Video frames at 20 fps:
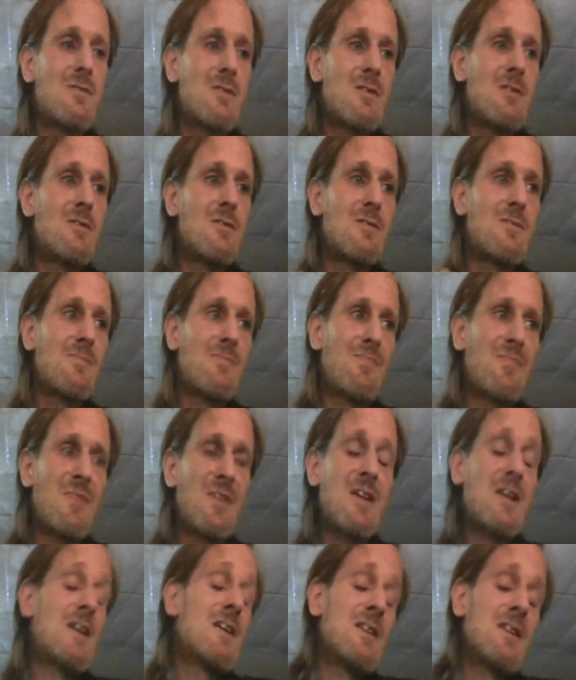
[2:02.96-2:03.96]
are,
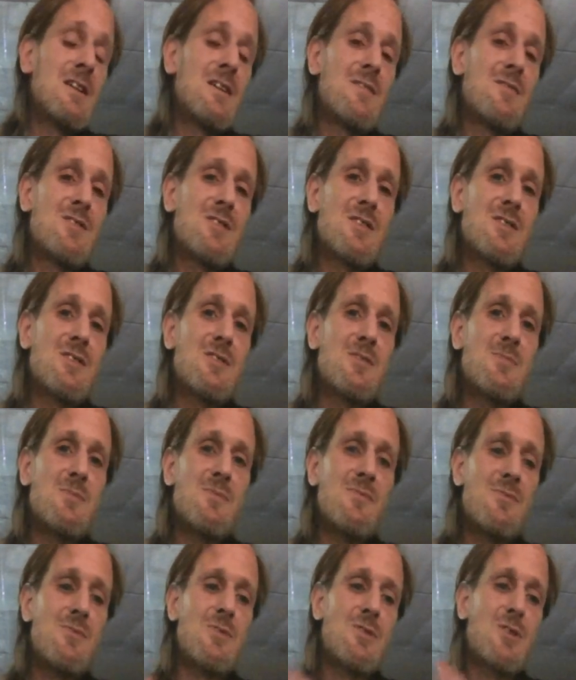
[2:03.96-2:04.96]
and, and I've said this
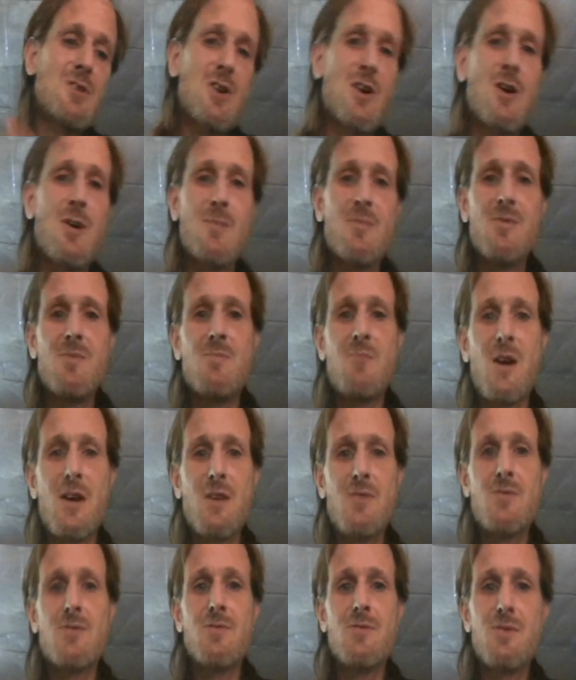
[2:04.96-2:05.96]
before, carbon
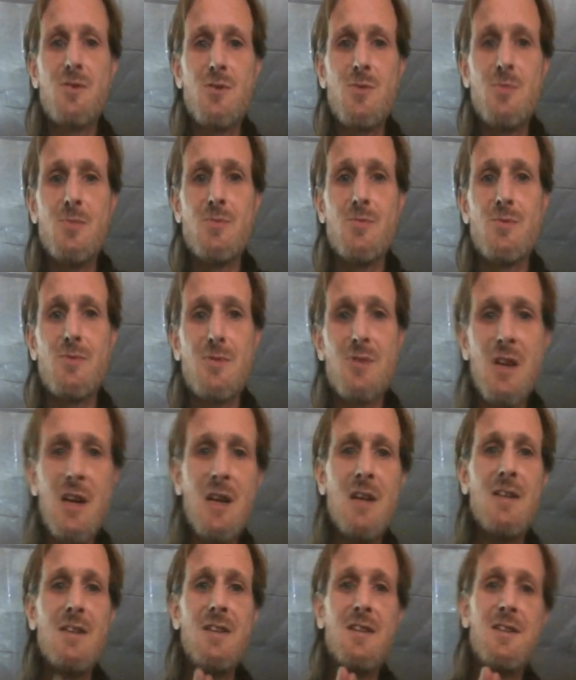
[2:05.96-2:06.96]
microtubules.
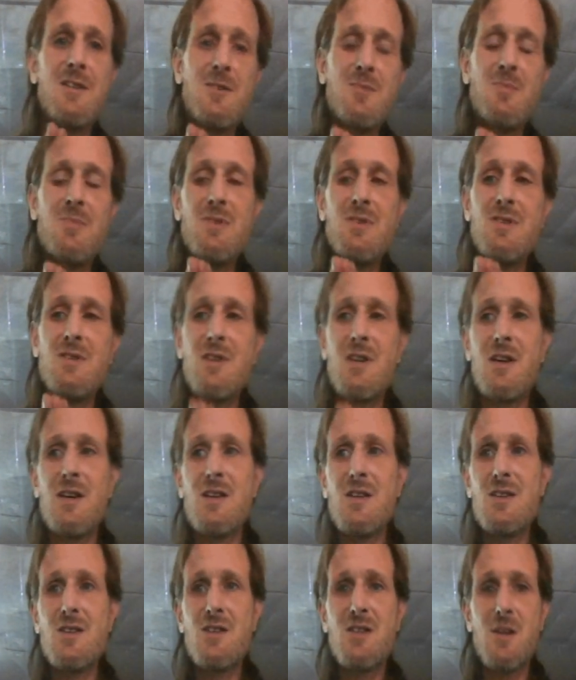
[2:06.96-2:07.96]
They can be
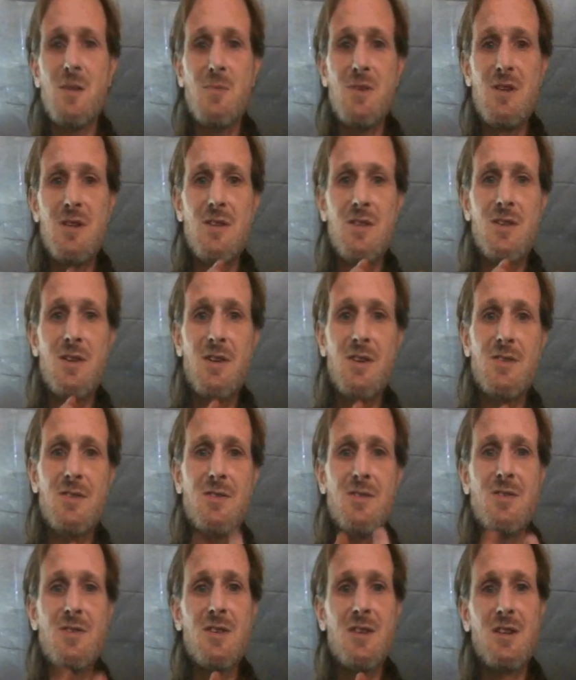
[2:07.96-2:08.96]
a
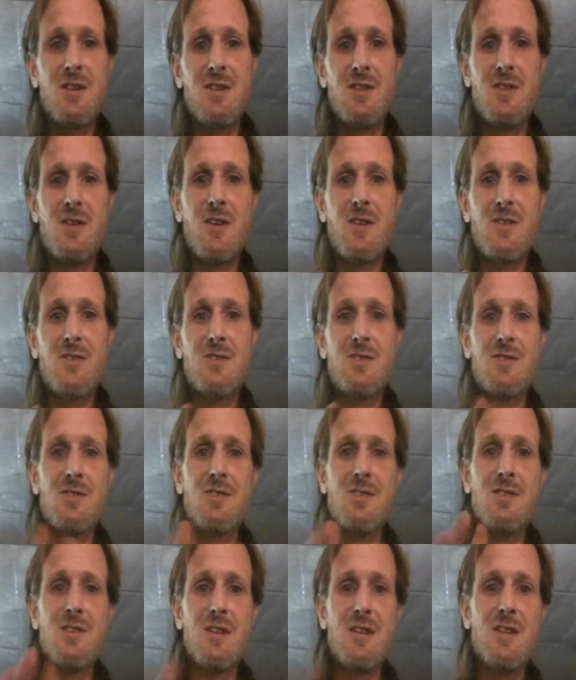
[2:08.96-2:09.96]
semiconductor, a
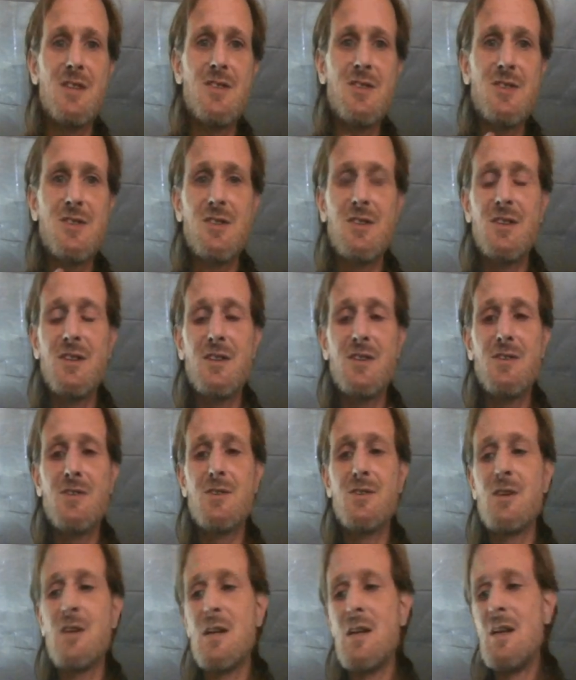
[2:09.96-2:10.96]
conductor, an insulator,
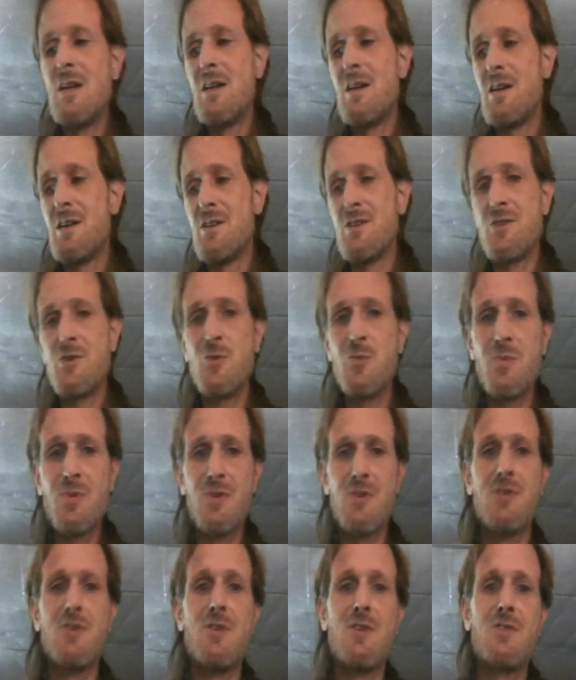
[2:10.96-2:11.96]
and a
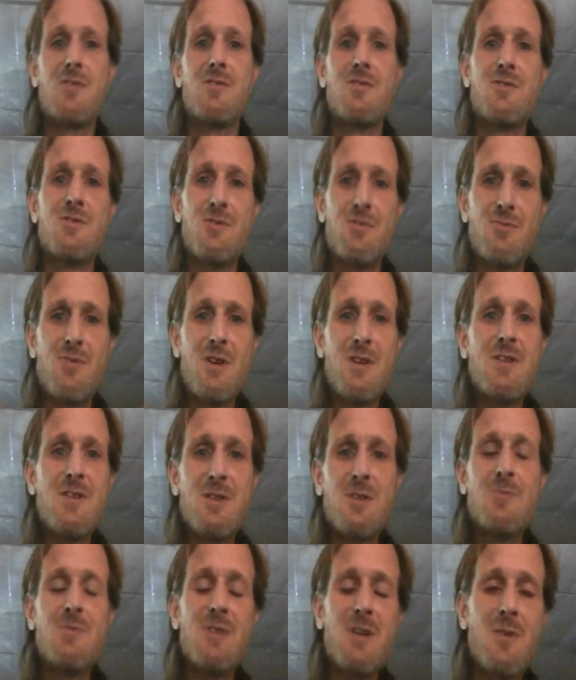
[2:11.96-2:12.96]
superconductor. So right
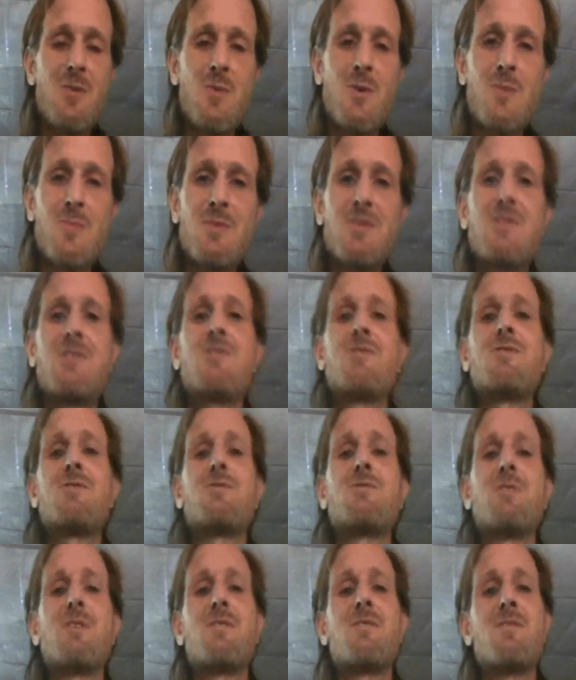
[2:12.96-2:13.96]
there with that one material,
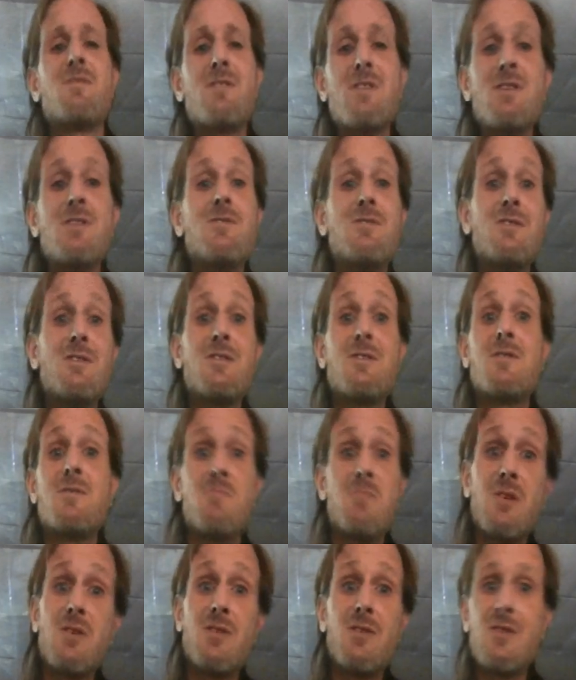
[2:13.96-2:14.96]
you have everything you need to
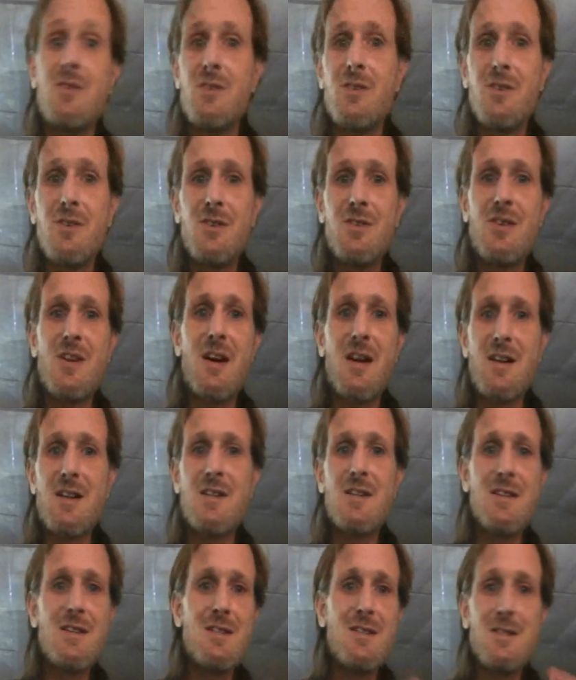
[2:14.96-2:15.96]
build a little
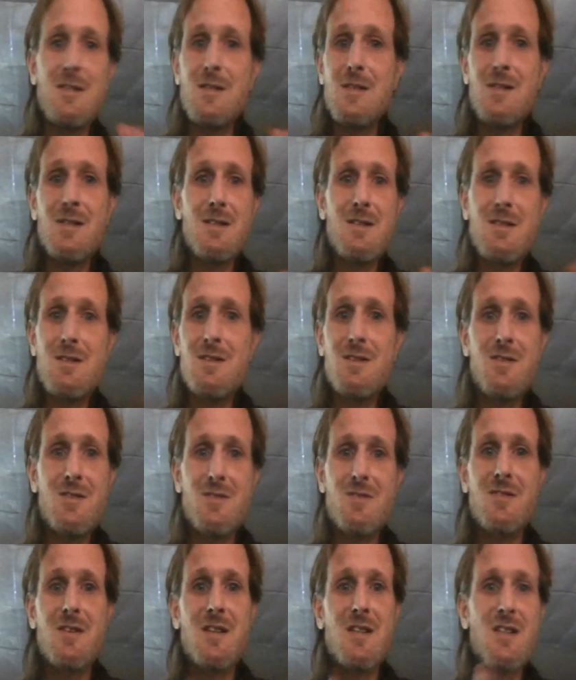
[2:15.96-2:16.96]
tiny
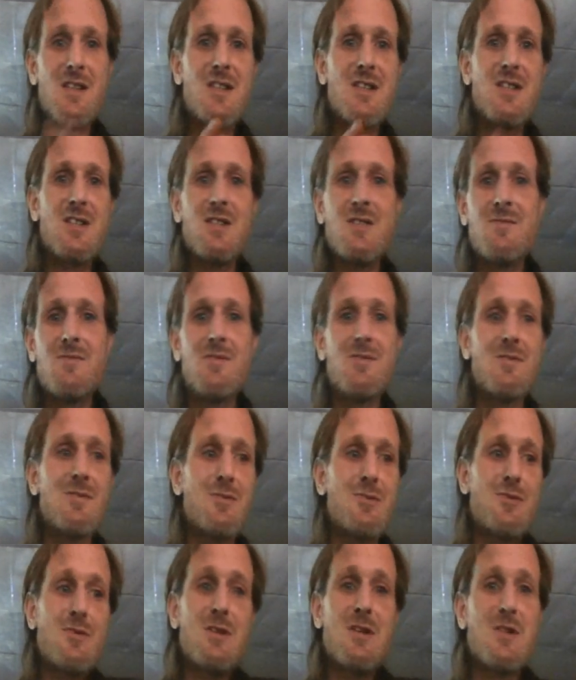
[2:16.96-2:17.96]
transceiver,
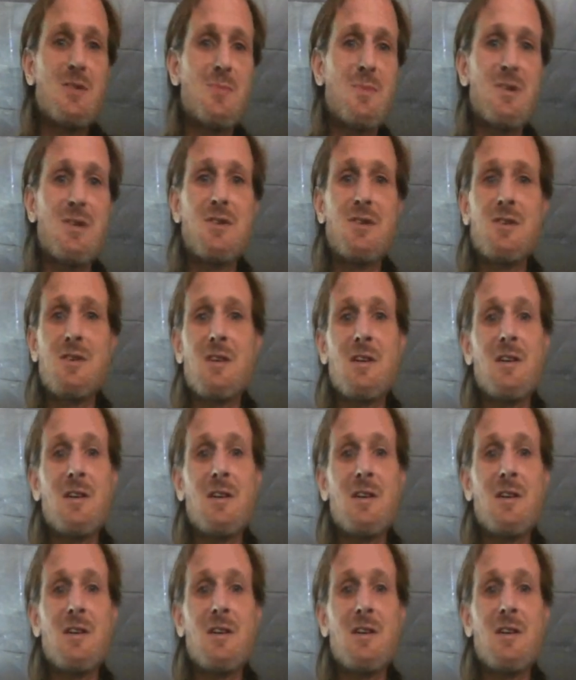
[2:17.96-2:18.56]
transmitter.